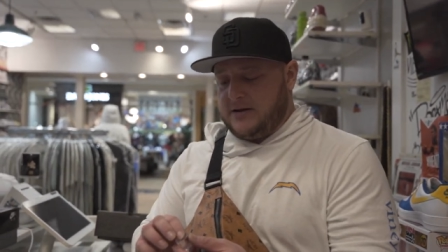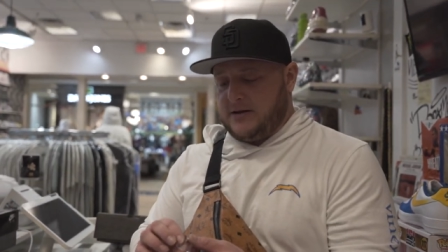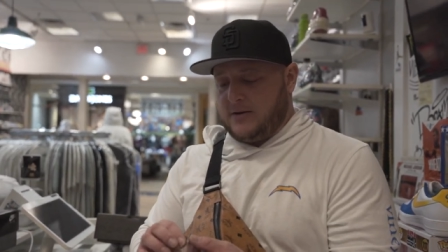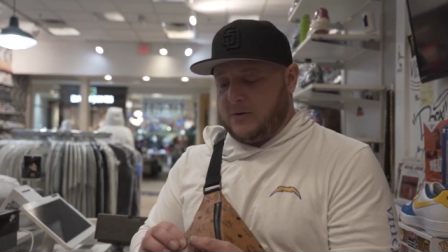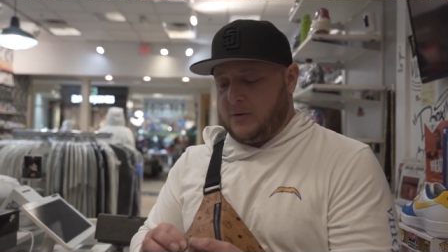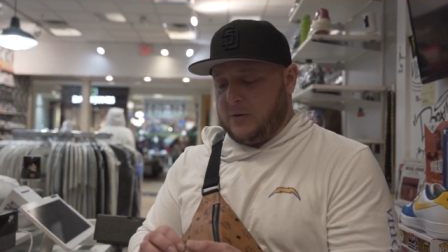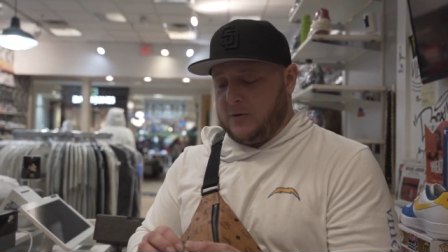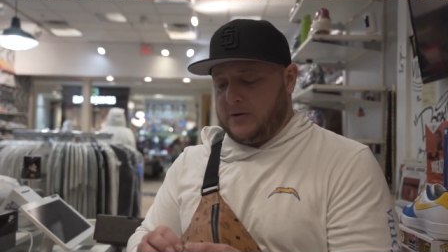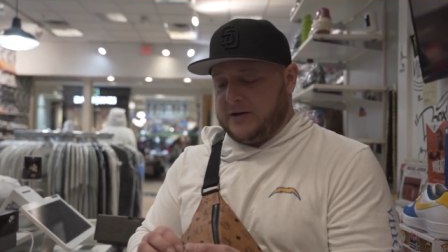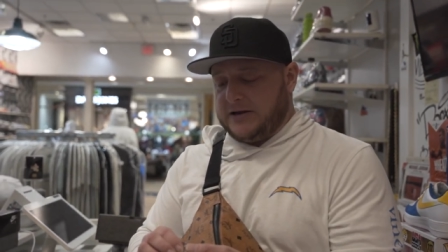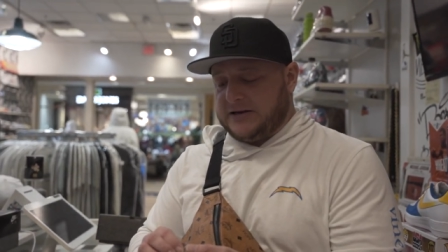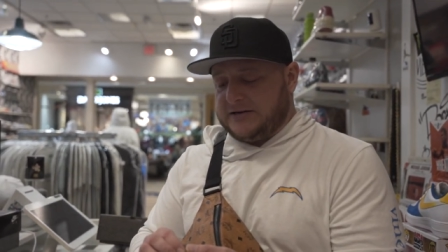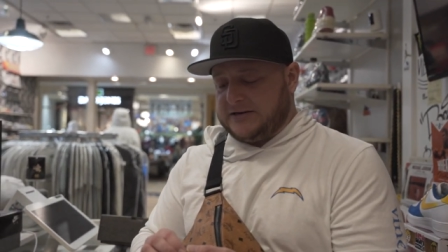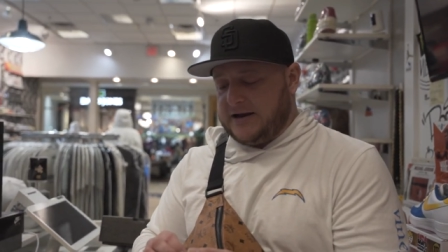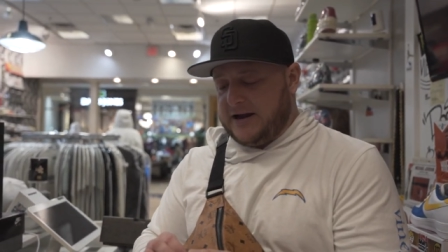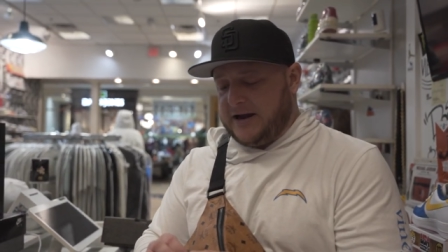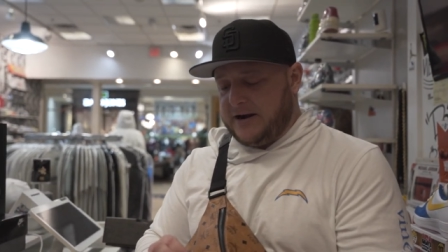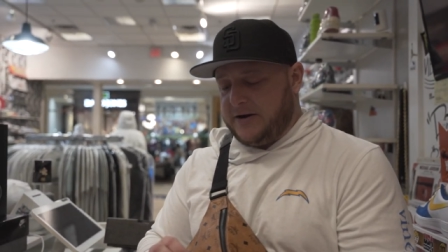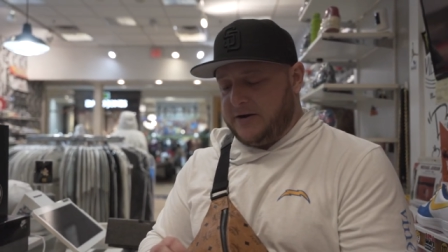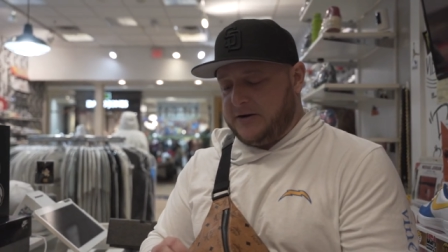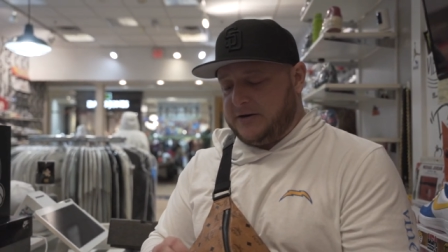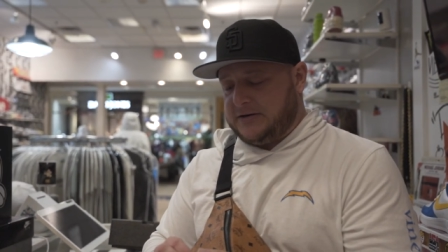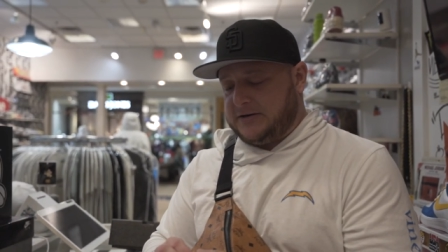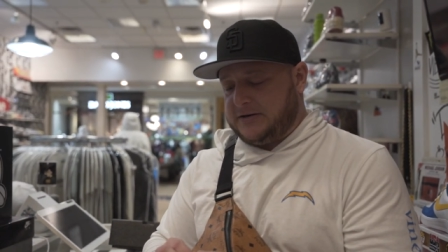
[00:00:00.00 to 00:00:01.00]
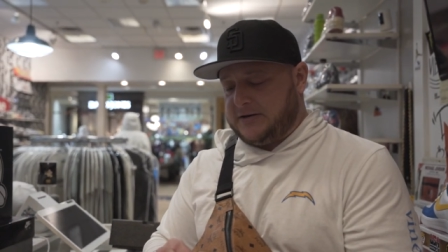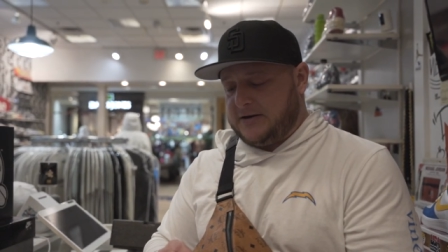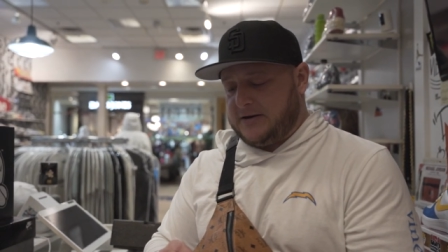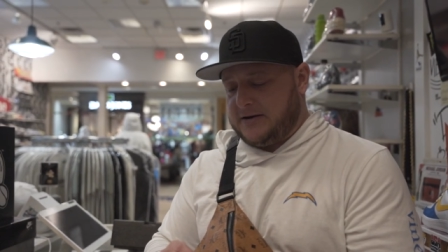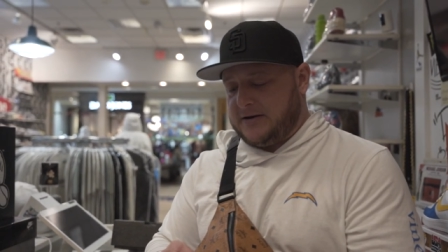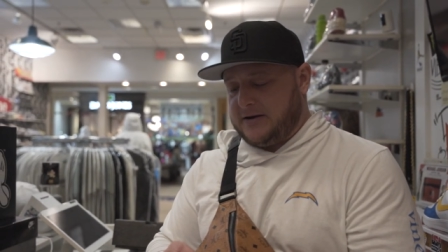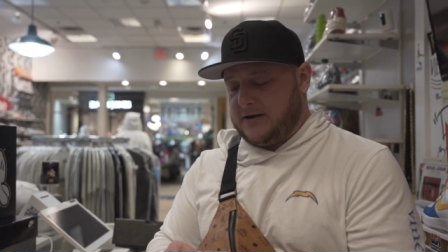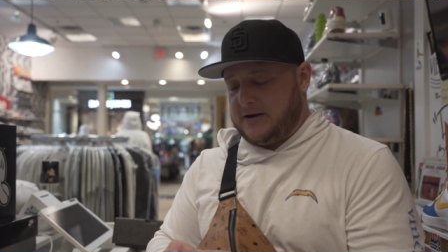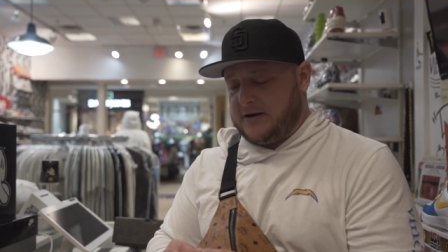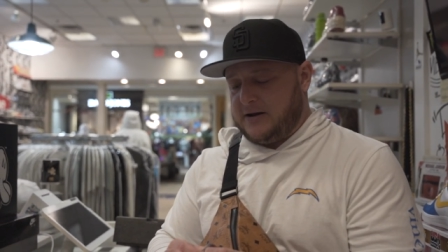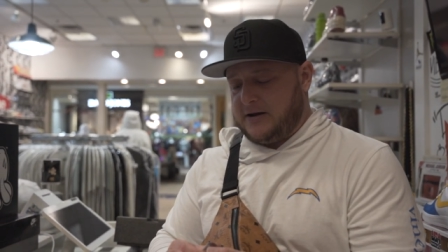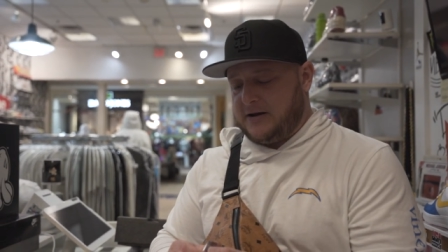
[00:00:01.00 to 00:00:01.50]
old consigners,
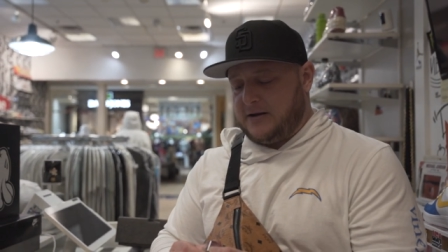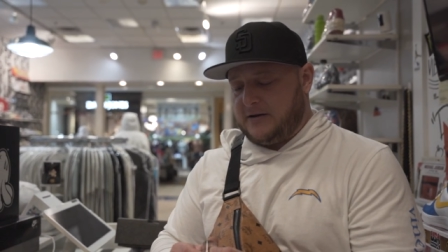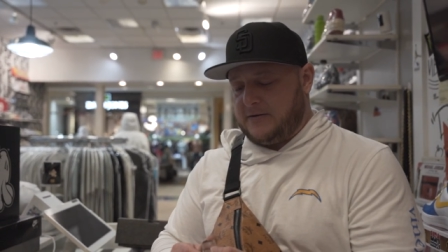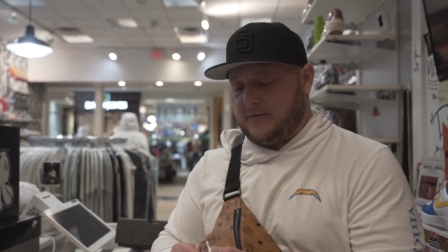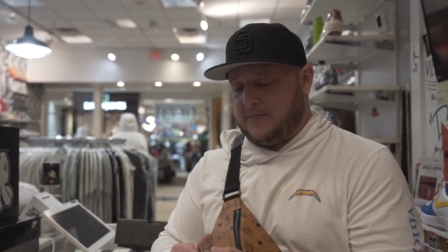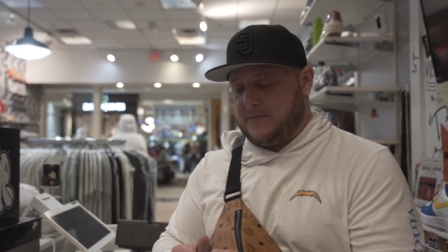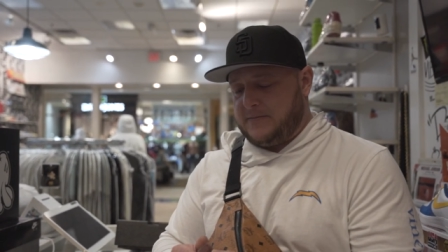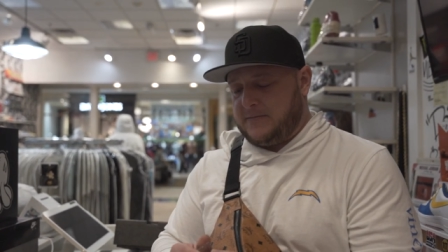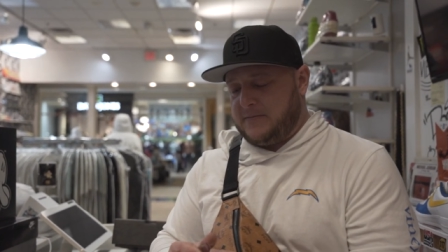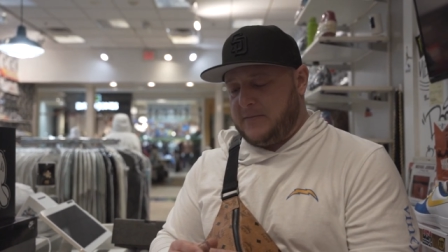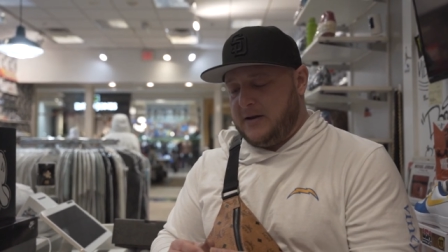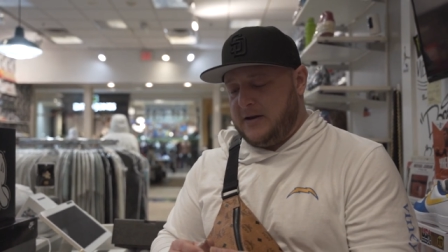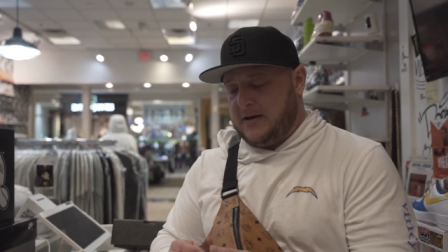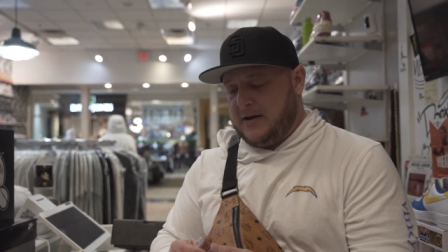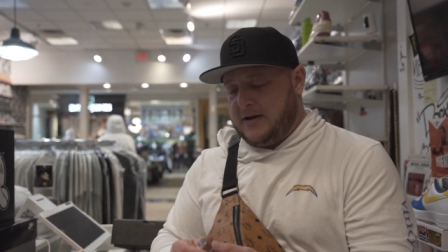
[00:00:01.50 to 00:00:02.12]
um,